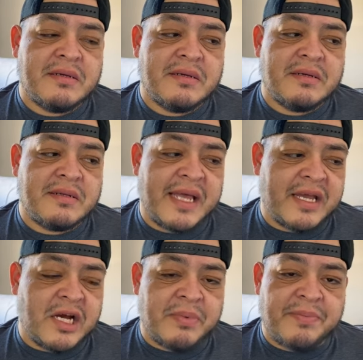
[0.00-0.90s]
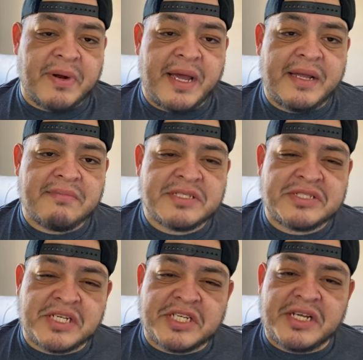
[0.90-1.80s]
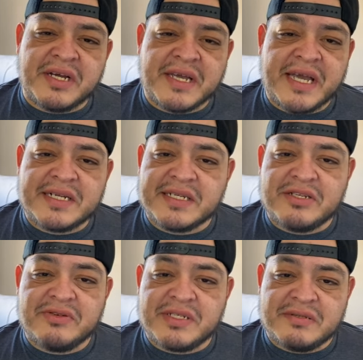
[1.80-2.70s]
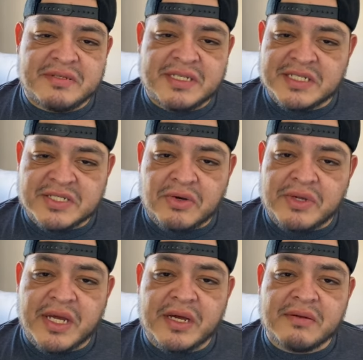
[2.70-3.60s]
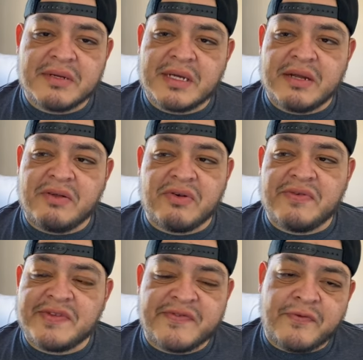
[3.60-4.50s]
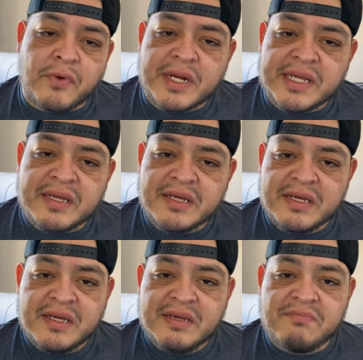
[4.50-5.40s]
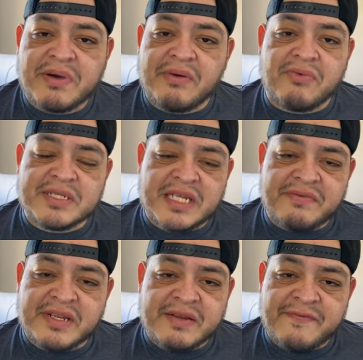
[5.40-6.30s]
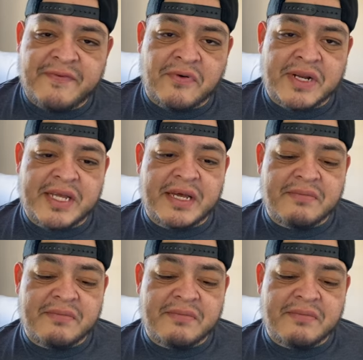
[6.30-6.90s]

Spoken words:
like Kobe Bryant, such a young age, dude's just so young. I don't even know, he's 40. Probably wasn't even 40 yet.